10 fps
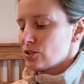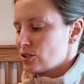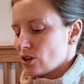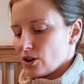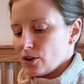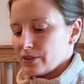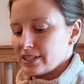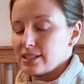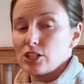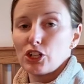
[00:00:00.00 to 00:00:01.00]
So
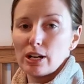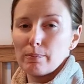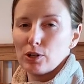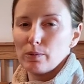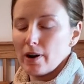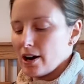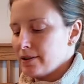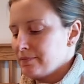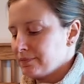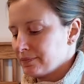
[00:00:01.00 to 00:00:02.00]
this is a shampoo
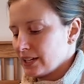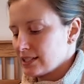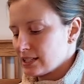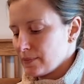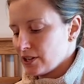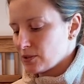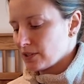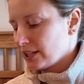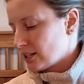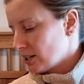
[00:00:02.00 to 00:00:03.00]
bar. It smells
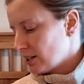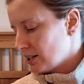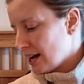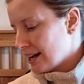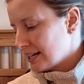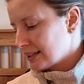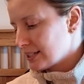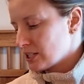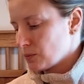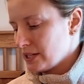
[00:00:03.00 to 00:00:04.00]
really good. I get
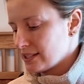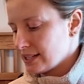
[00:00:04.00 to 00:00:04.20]
the sweet